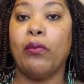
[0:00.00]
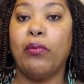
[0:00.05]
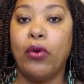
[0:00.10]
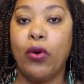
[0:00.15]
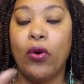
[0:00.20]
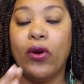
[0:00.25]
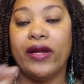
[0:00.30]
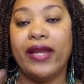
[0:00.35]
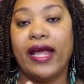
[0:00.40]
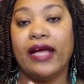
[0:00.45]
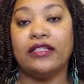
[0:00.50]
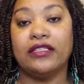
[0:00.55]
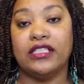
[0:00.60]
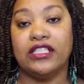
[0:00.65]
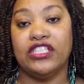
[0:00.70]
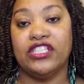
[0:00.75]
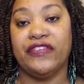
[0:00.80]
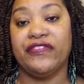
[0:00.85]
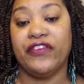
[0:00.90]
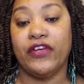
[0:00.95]
point out
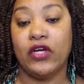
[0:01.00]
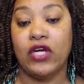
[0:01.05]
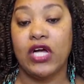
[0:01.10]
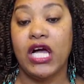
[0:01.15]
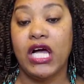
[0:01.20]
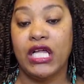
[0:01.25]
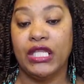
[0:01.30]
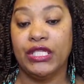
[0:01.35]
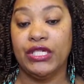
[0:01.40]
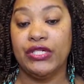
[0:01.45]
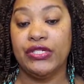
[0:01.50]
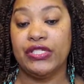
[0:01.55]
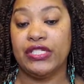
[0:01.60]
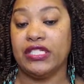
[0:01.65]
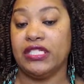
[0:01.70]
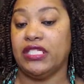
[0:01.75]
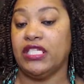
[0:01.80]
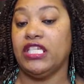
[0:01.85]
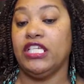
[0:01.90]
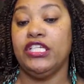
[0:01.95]
the different colors.
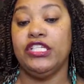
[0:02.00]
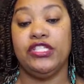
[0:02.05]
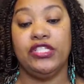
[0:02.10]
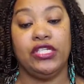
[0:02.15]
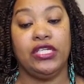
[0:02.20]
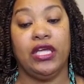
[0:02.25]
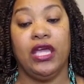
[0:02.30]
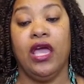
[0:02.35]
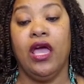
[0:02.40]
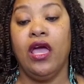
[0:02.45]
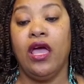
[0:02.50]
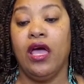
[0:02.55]
It's easy